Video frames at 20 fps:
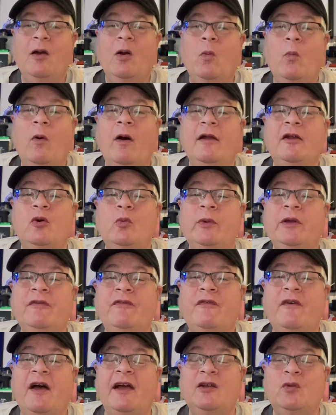Why don't we
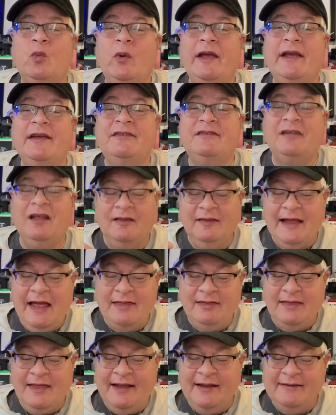find ways to
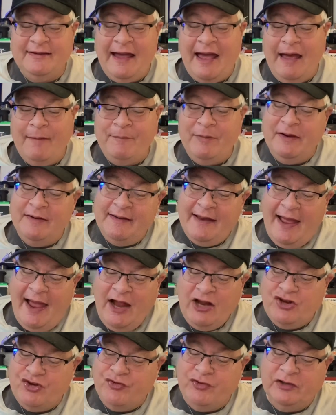let things happen
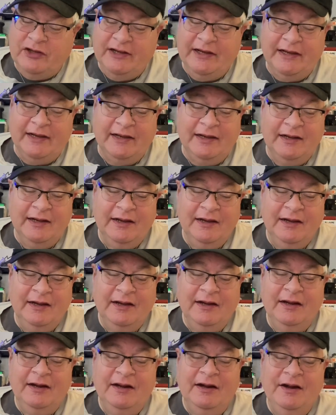naturally?
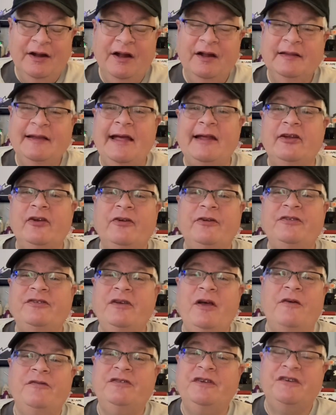Let
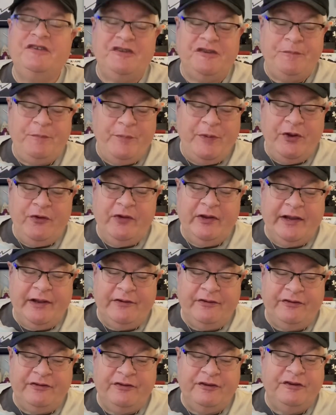ourselves
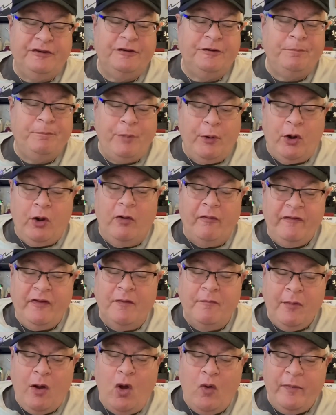experience spur of the
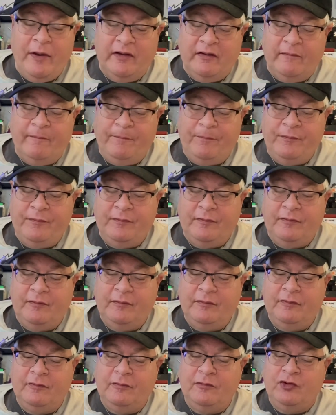moment,
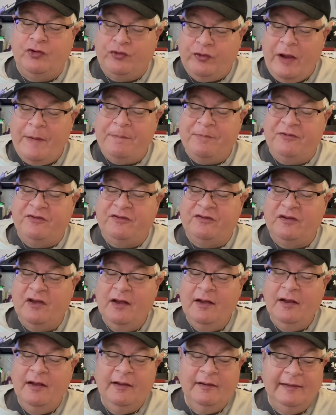trips,
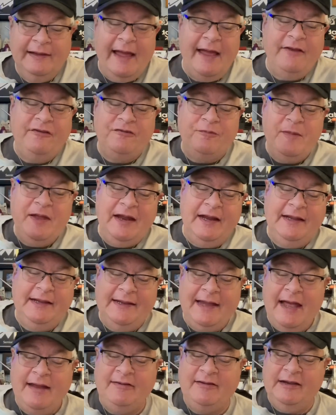last minute
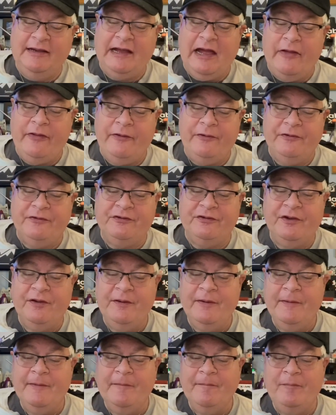get-togethers.
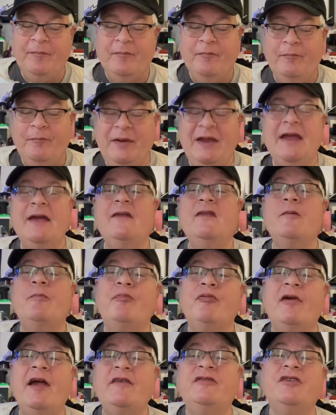Be in the
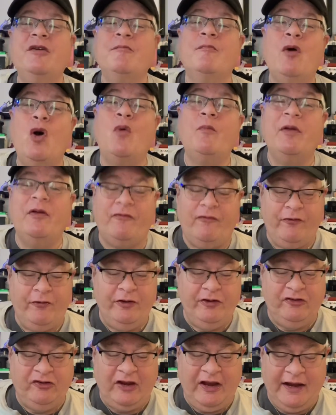present moment for
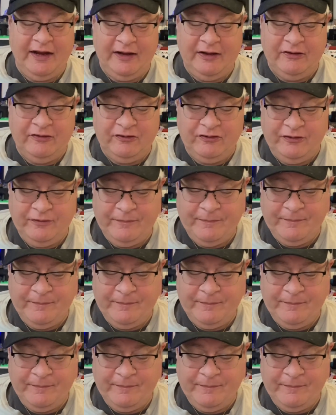a change.